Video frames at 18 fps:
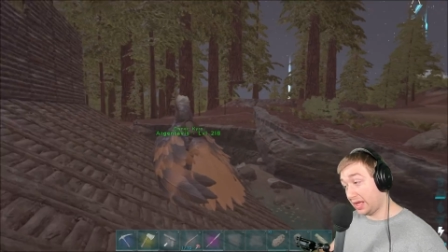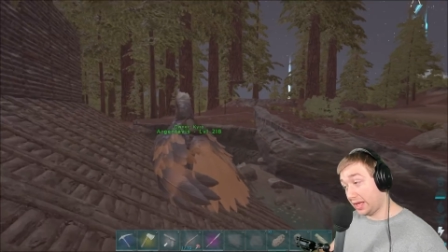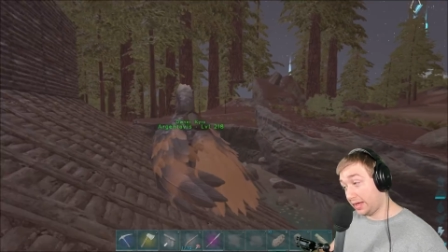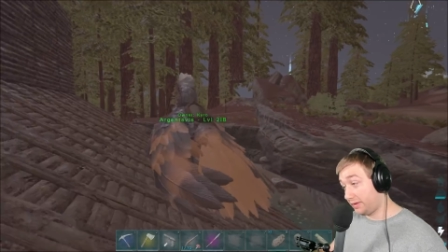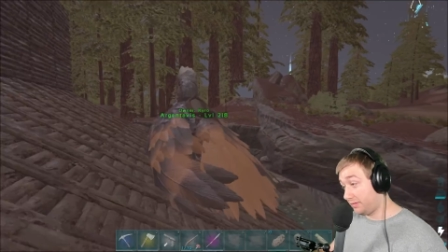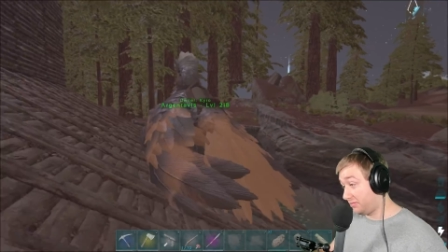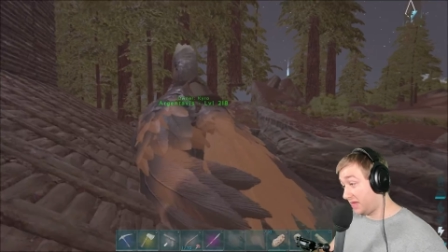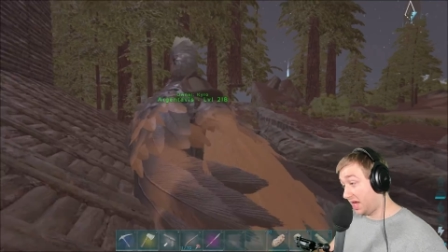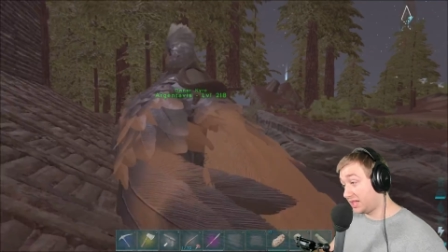
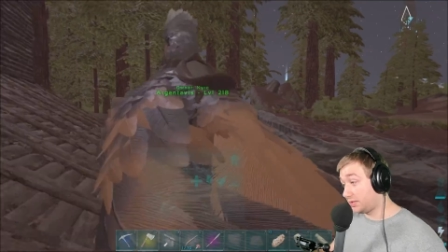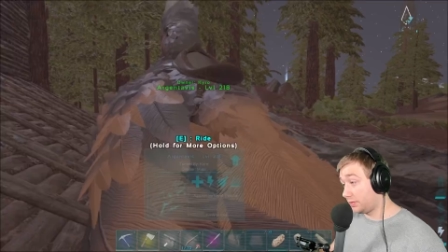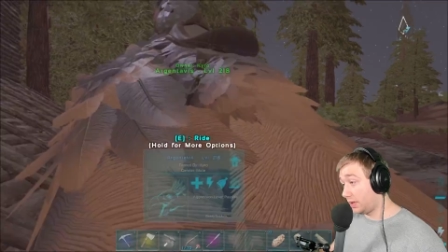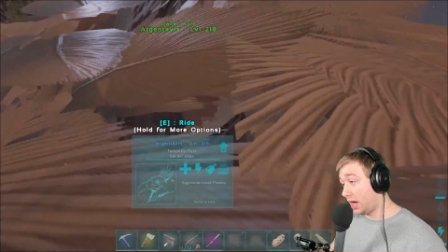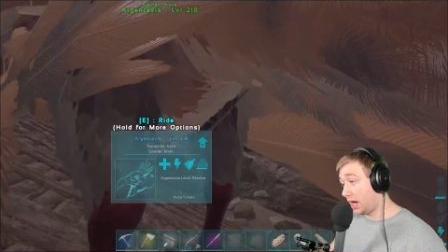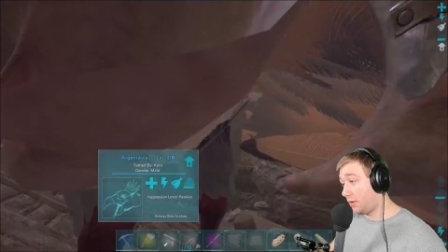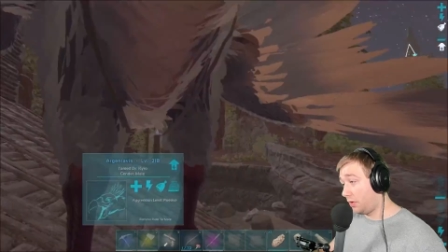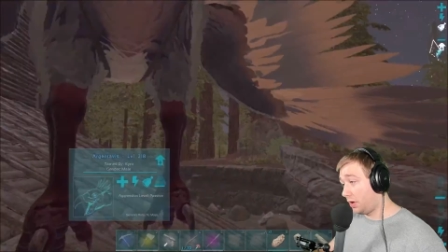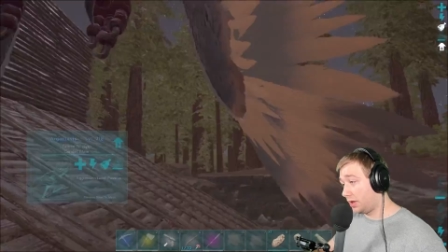And that's
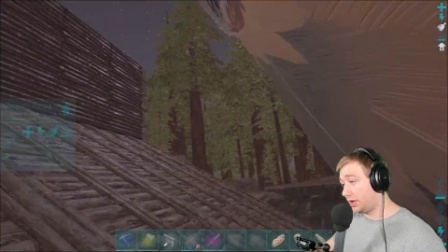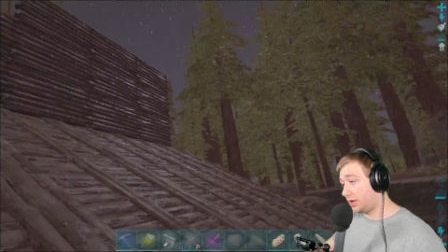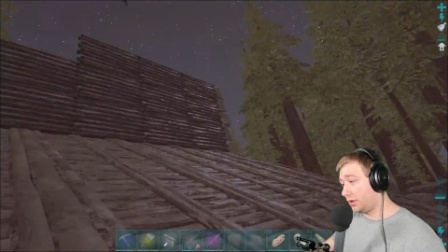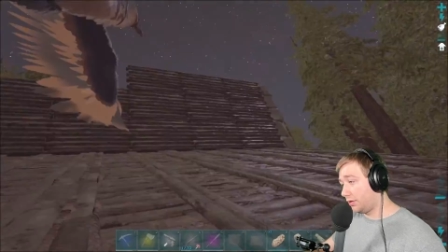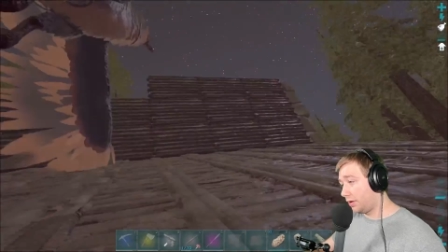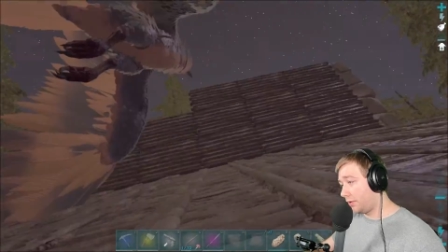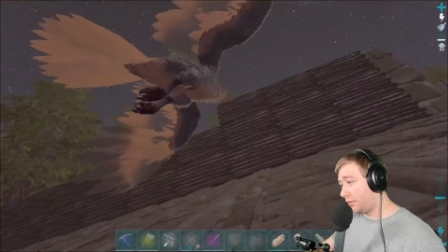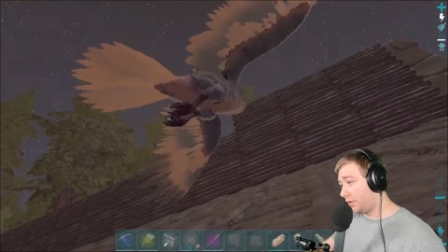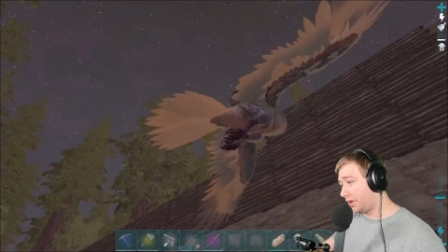what I want
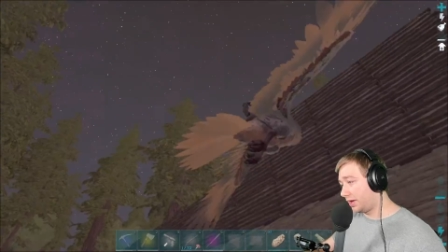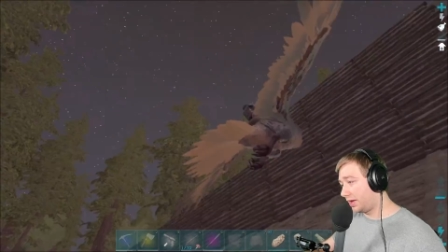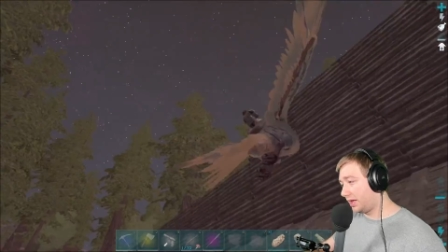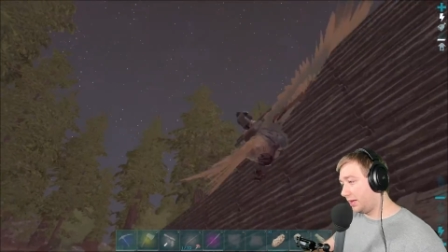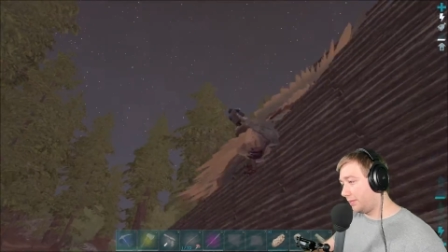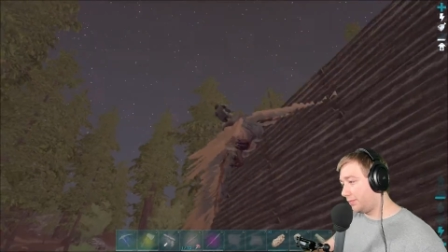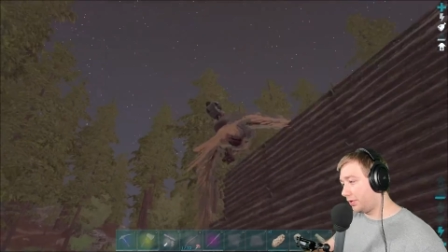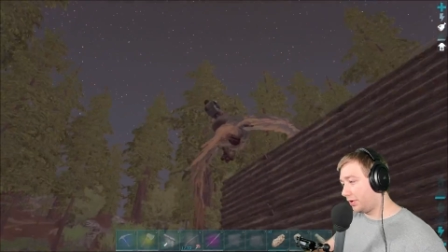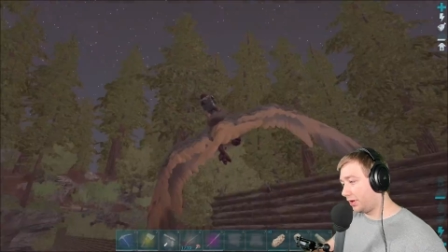too. I want
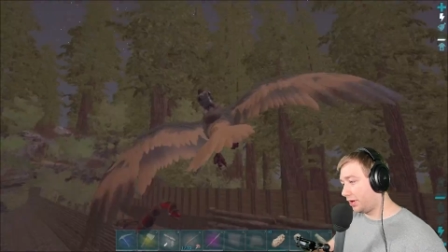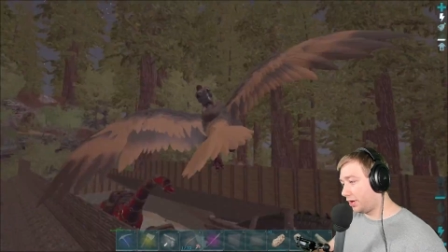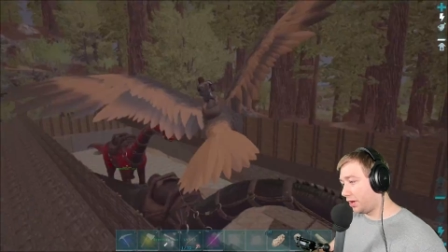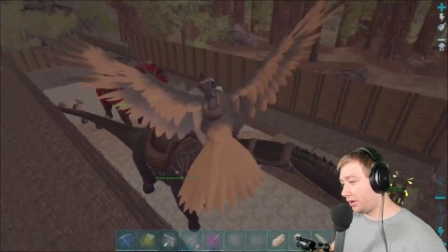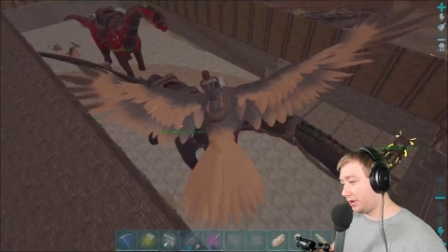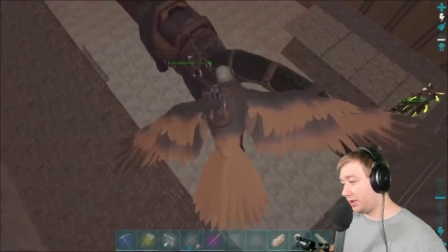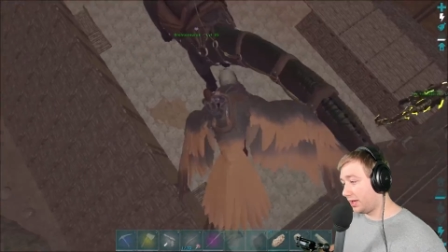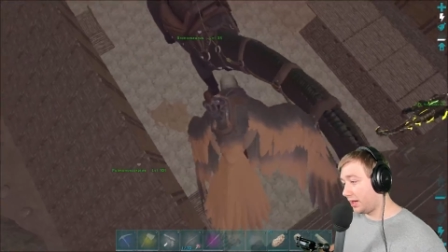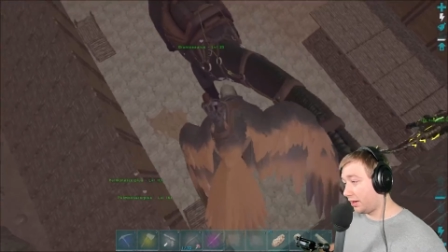to keep putting
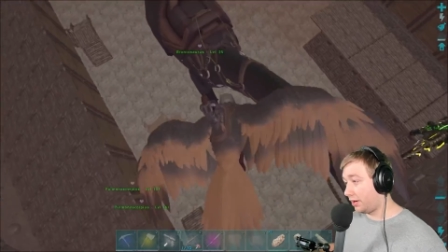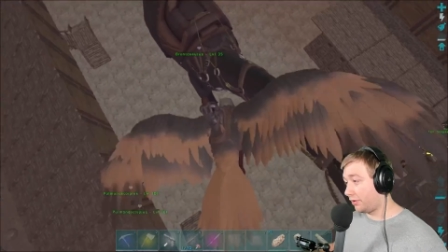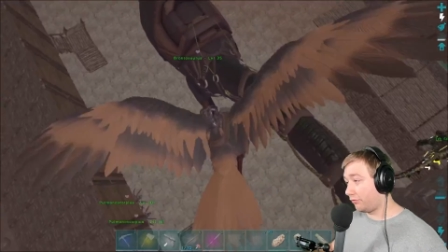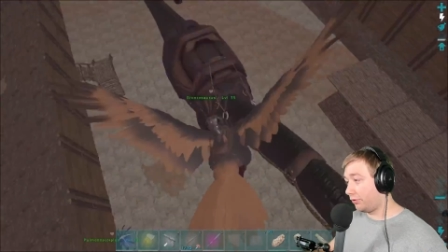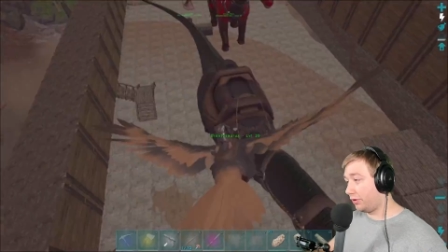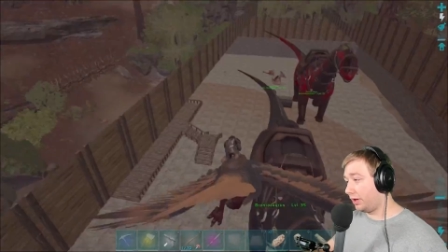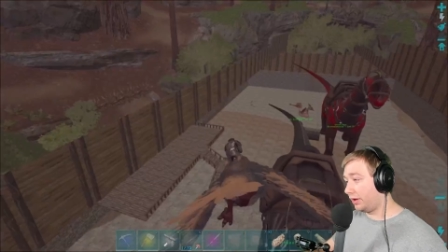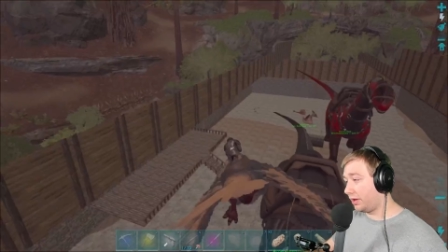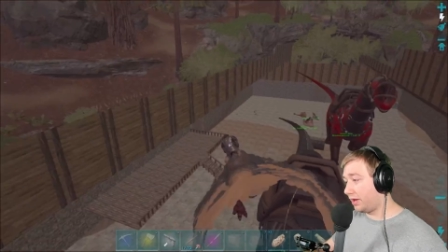content out. I
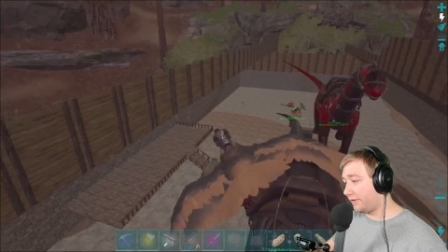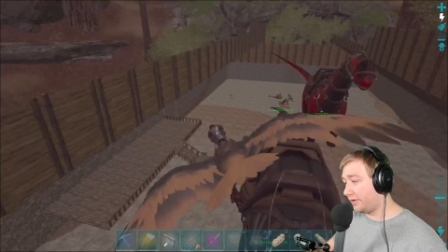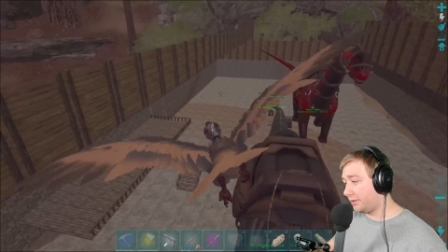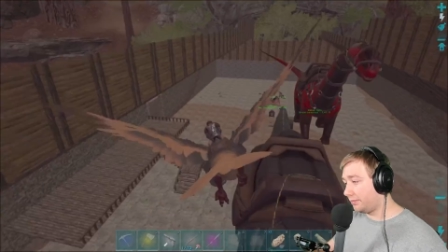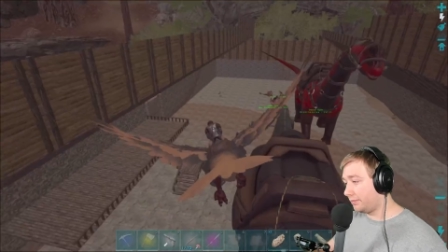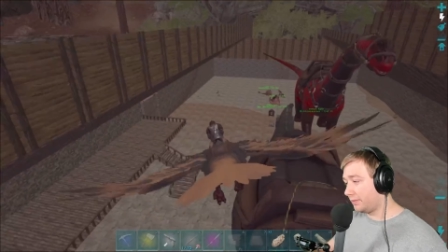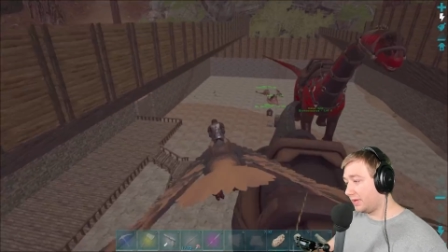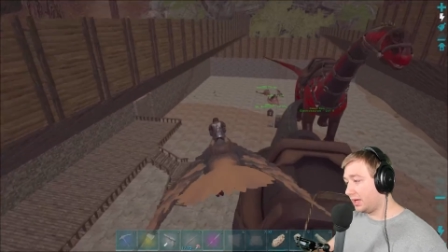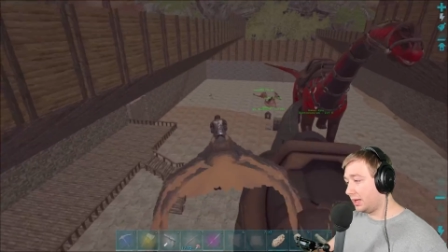really love it.